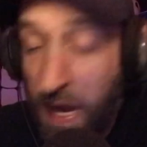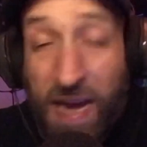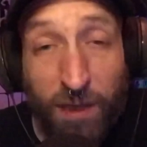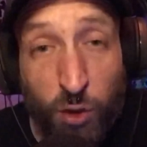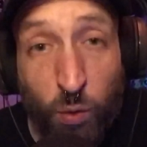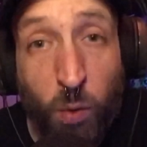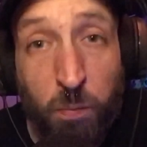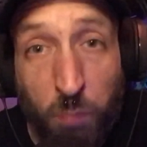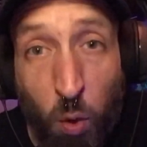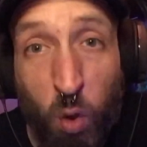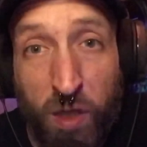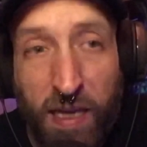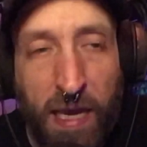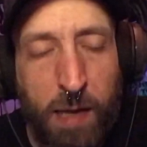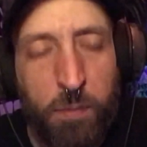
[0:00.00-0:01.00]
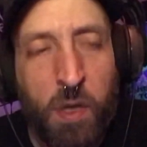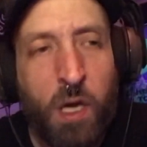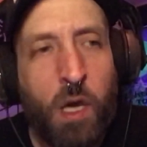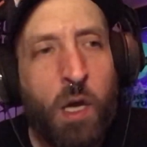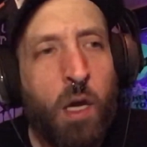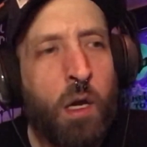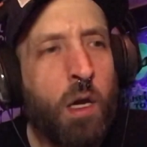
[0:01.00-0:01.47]
actual board game,
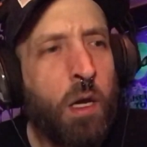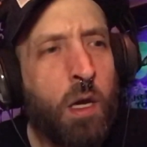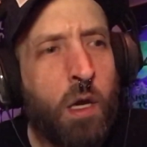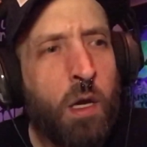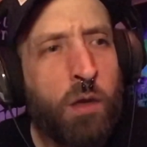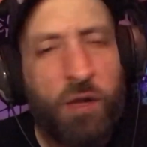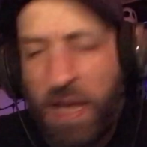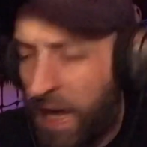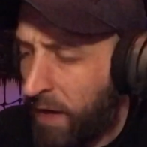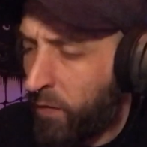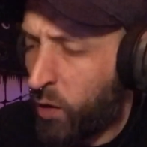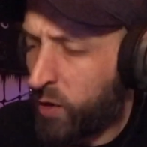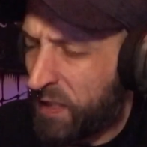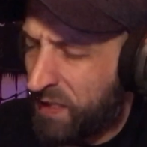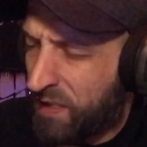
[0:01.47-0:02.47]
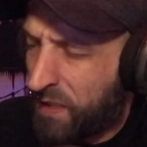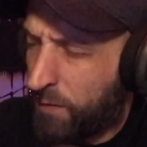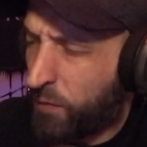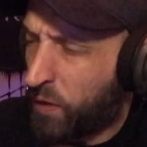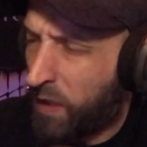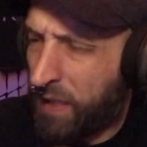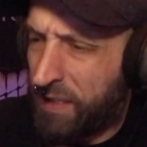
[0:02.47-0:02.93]
they have all these
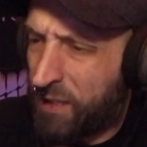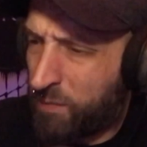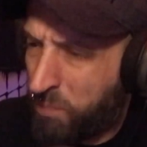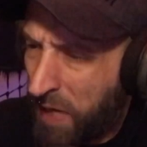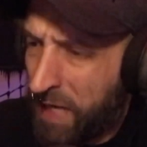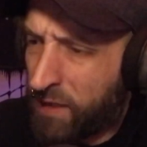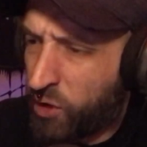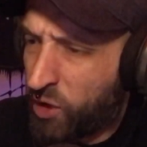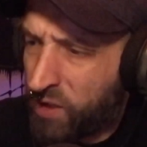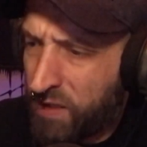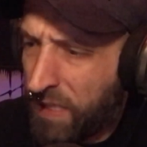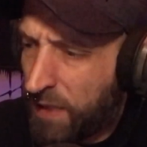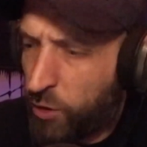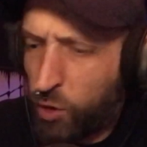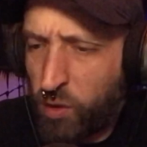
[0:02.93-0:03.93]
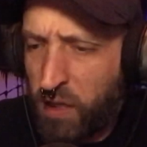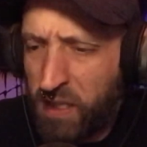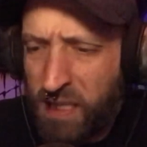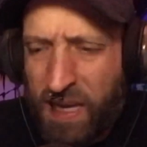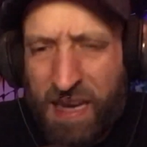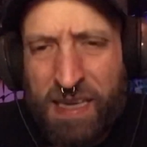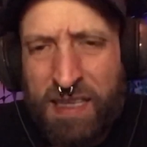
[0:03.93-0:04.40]
different expansion sets you can
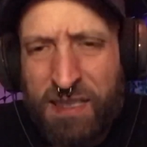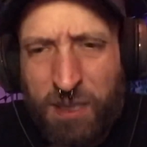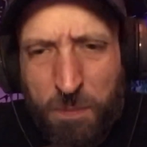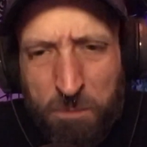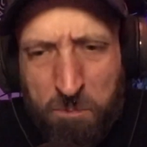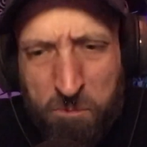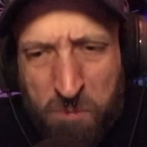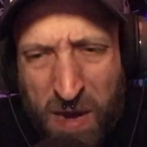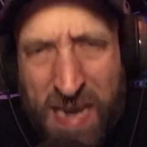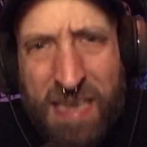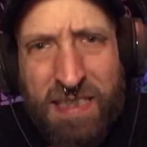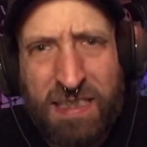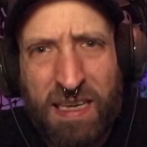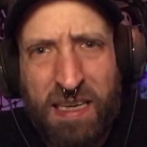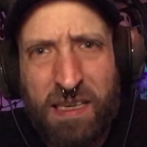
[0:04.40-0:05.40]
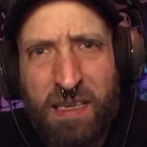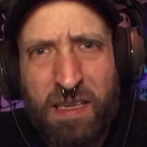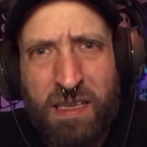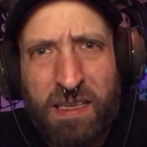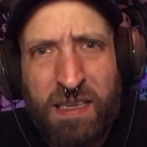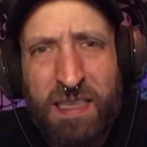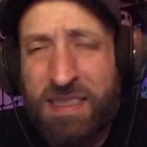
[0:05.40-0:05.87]
get, and it's amazing.
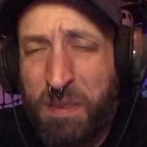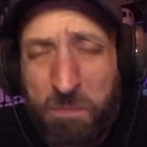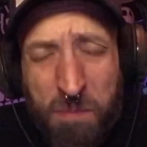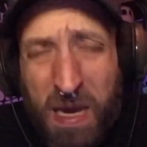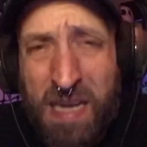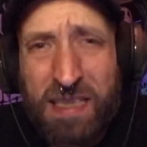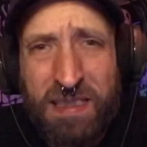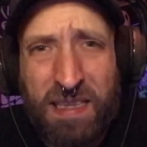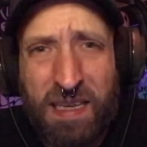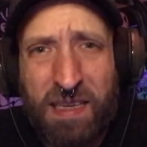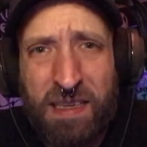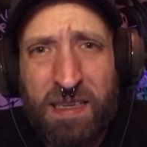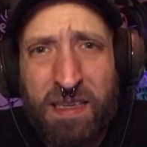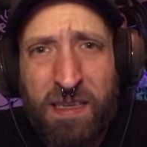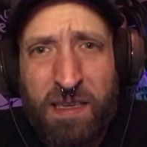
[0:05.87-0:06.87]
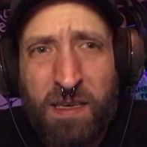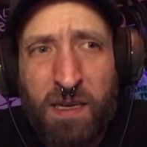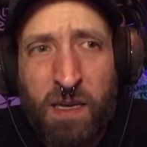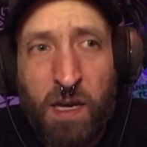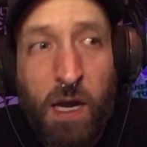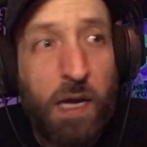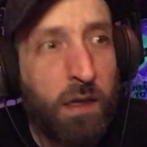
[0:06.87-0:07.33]
It's amazing.
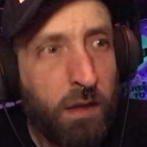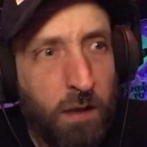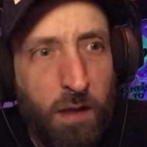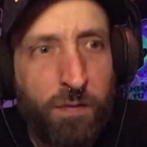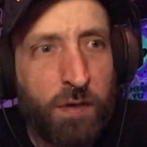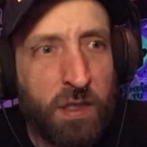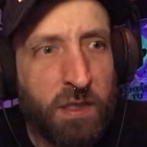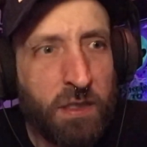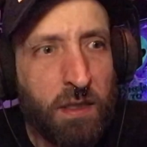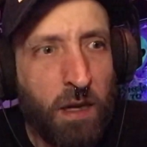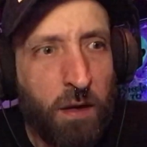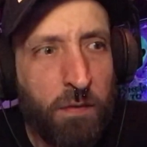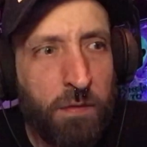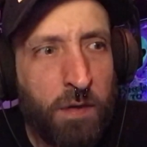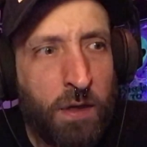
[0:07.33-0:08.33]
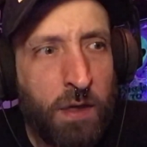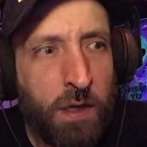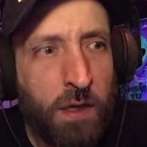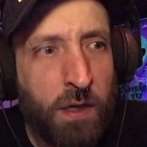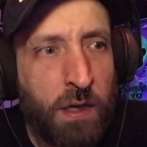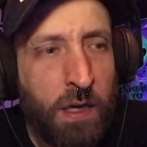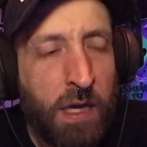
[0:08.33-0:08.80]
I love this stuff.
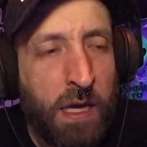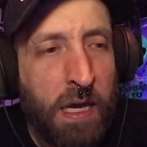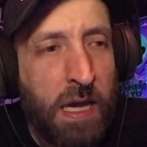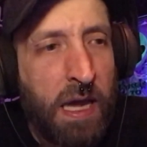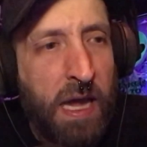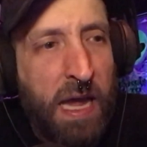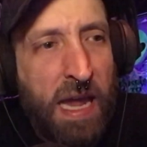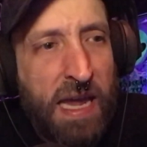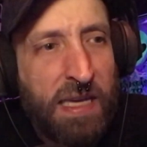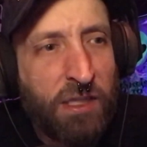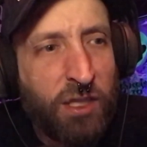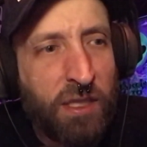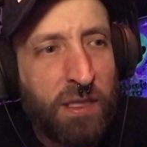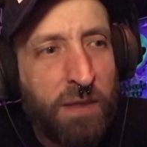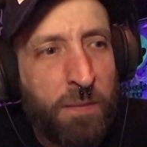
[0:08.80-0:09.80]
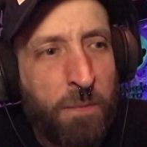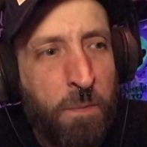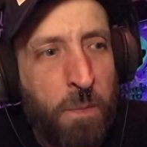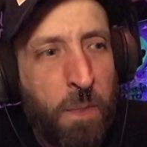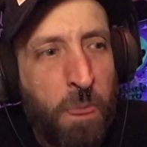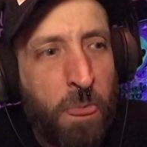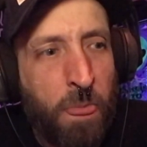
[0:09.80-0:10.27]
And
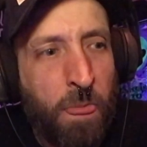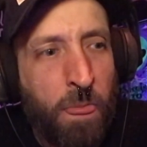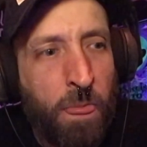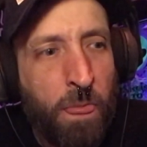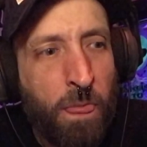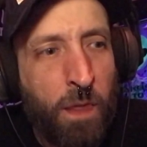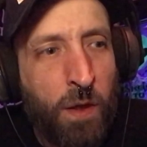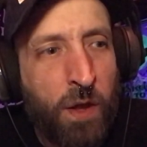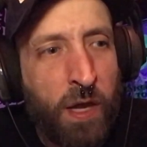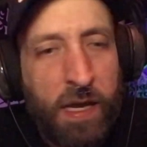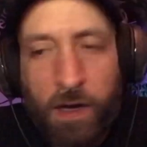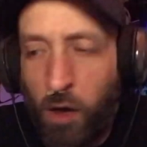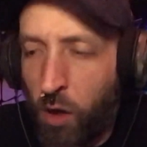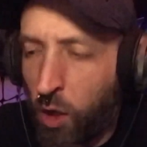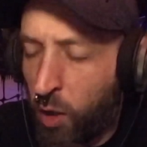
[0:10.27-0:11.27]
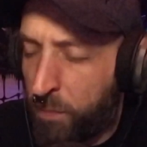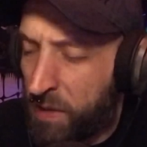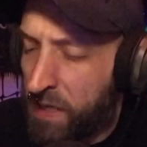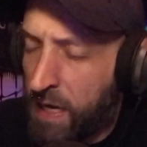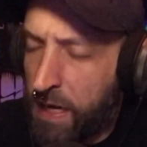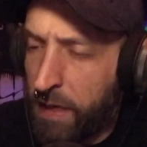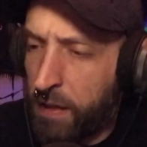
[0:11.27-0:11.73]
it all
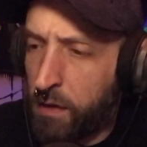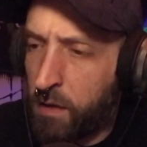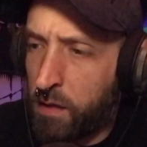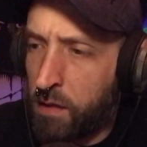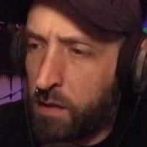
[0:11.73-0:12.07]
began